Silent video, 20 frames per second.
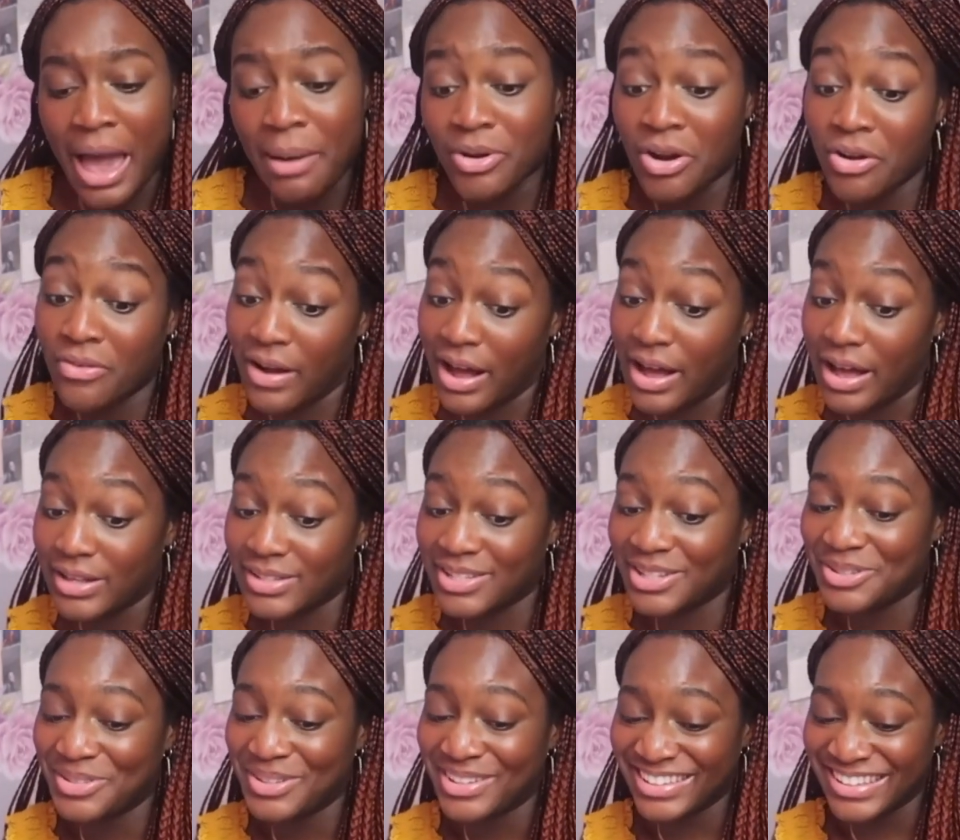I'm not Raz
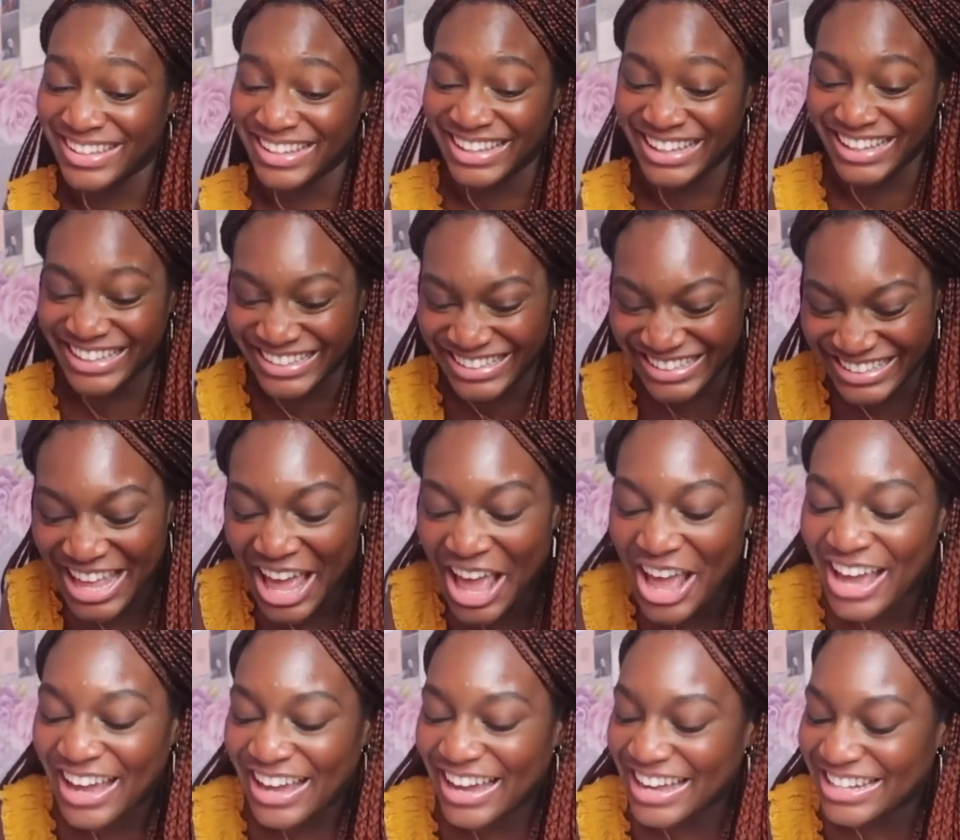
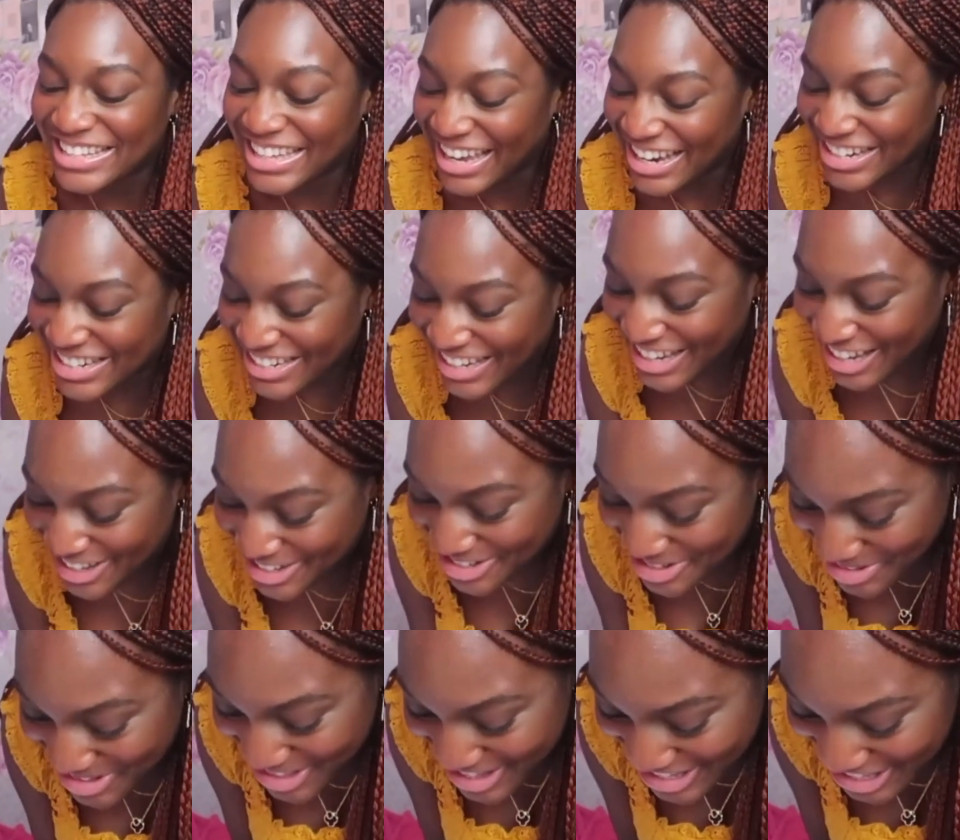because I actually can't
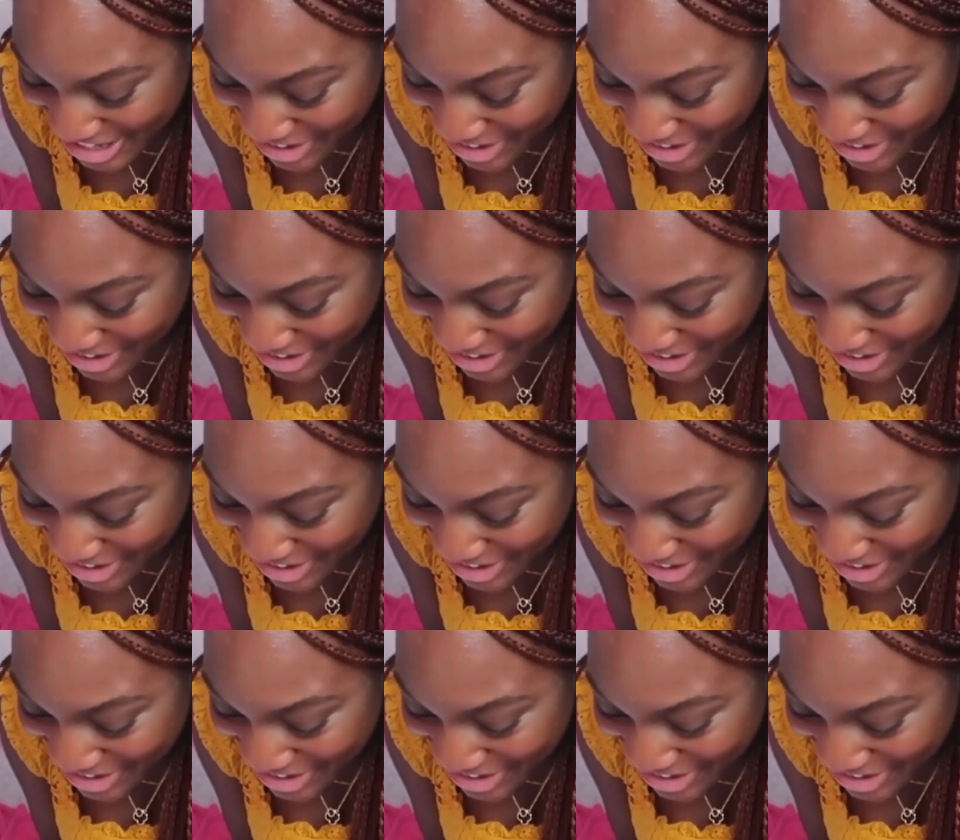do this.